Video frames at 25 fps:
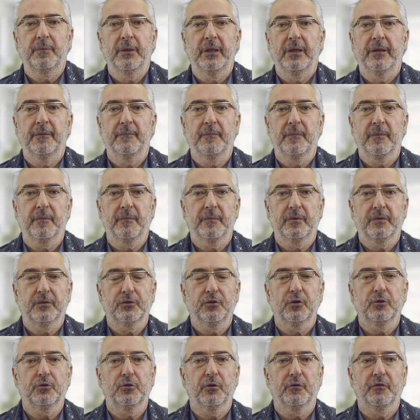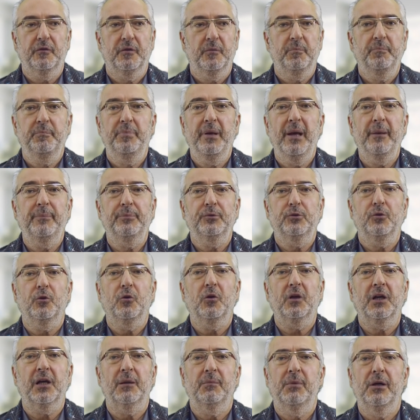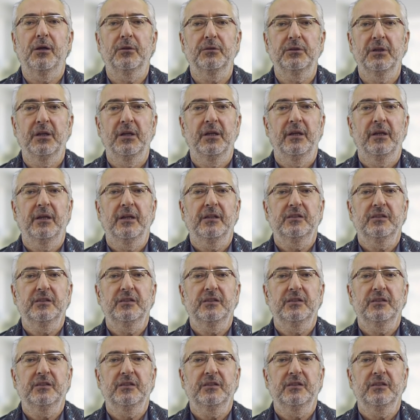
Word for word: um, sort of pep talk about